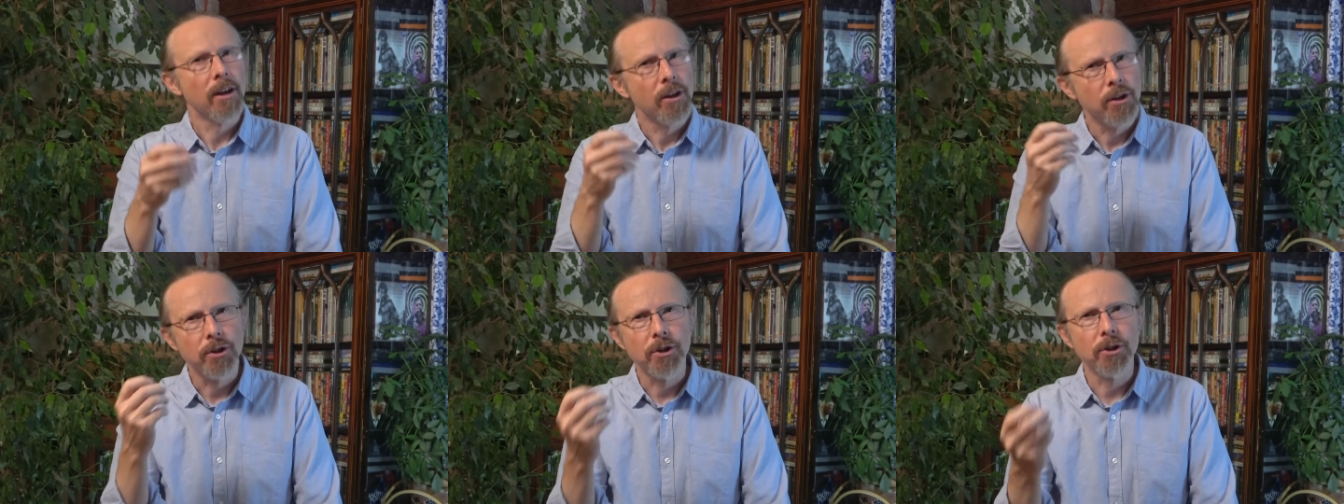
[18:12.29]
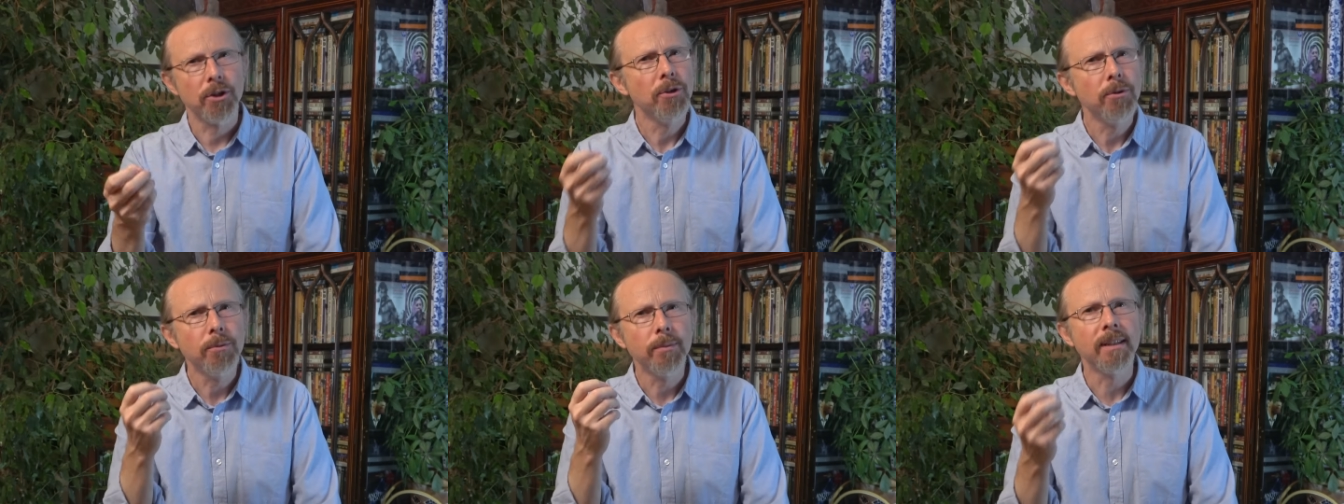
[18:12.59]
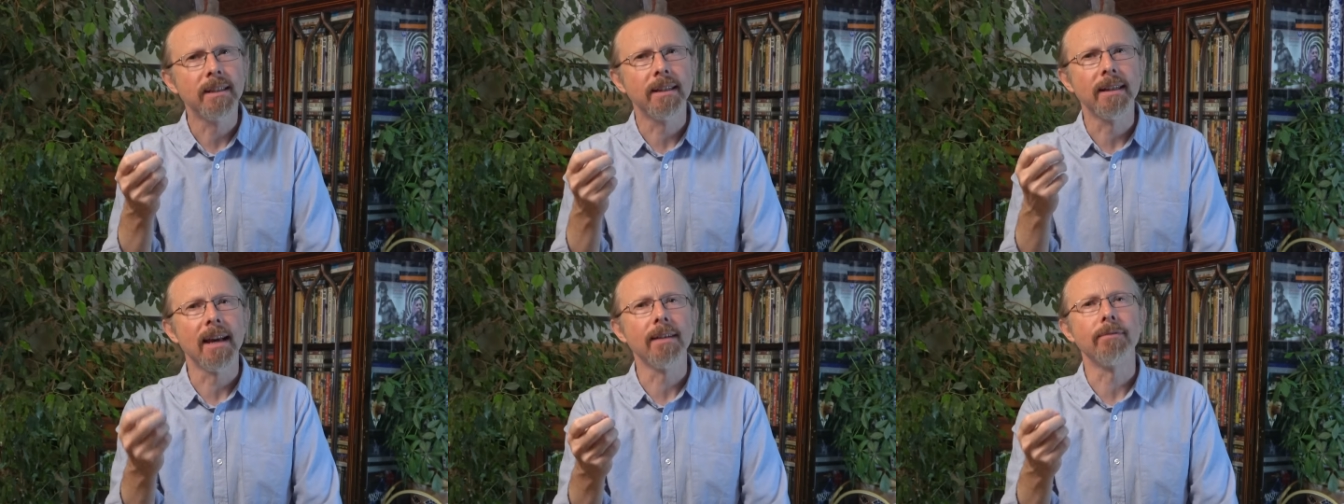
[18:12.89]

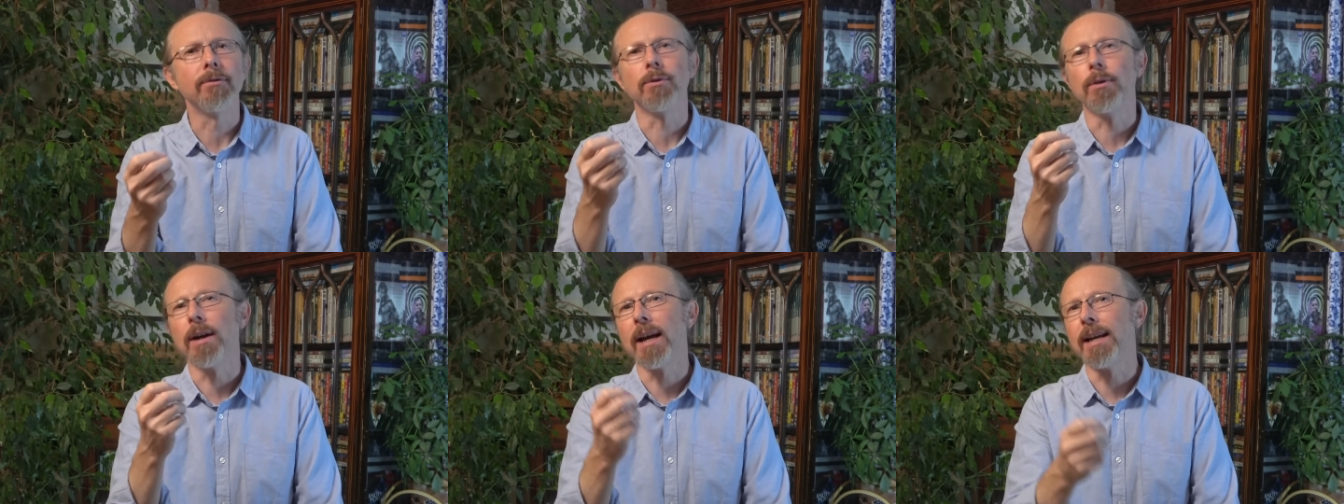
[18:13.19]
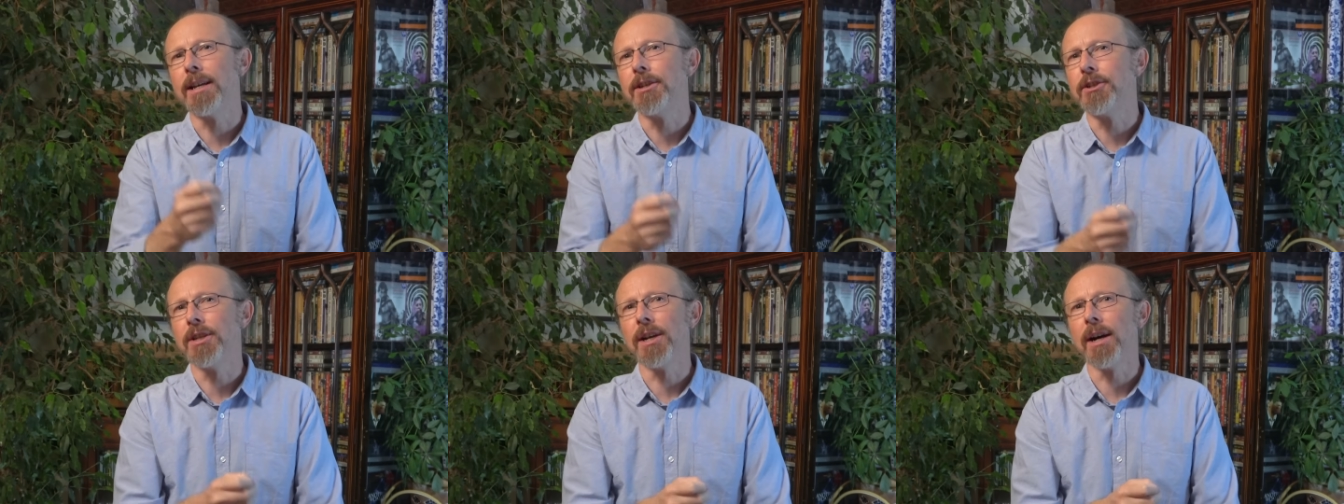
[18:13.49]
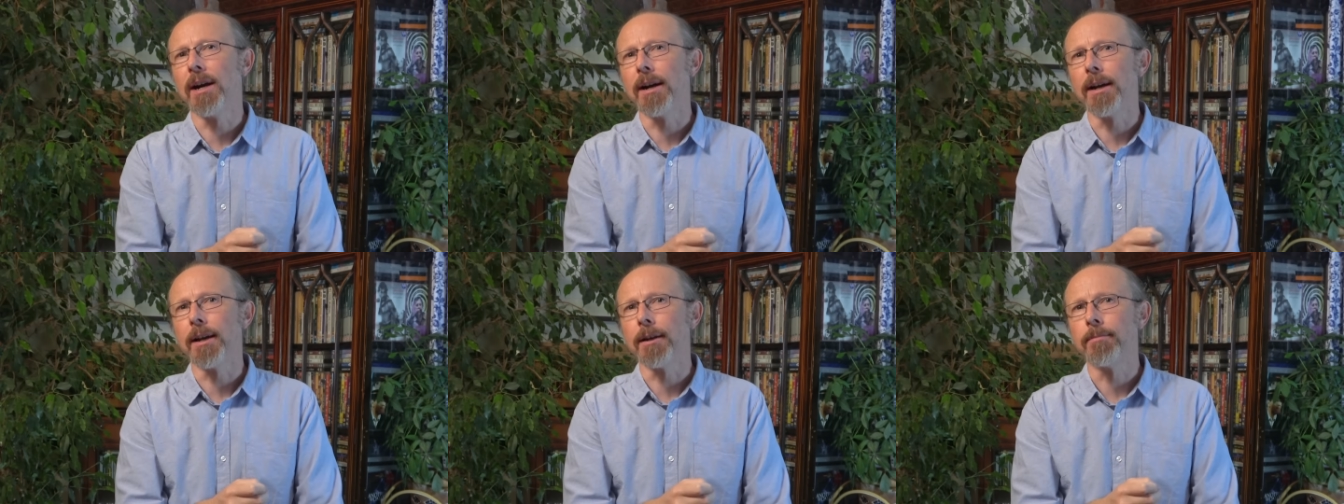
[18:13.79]
human level
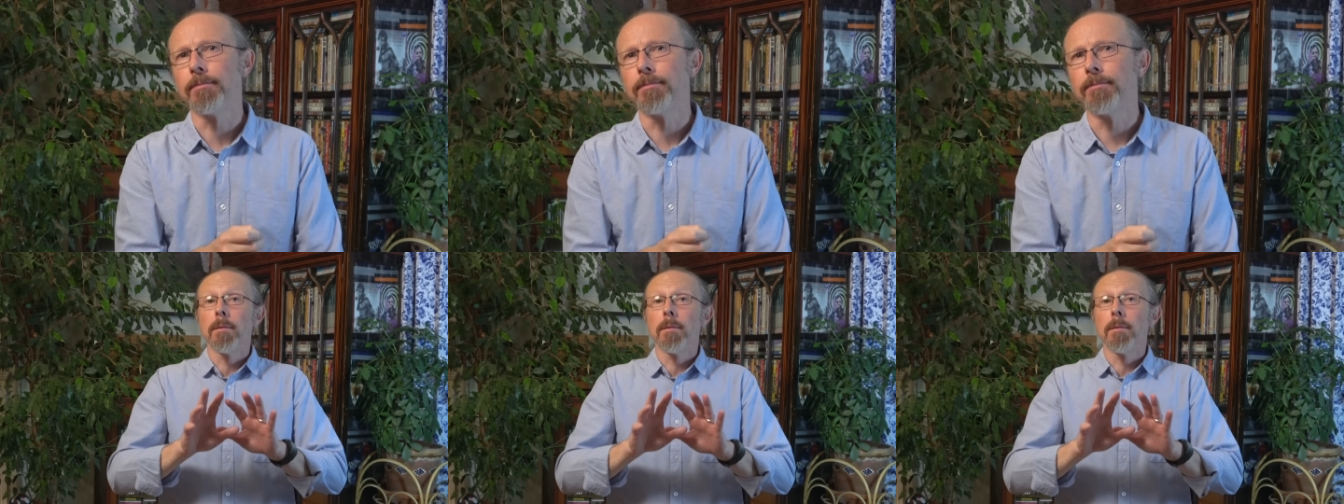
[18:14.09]
AGI.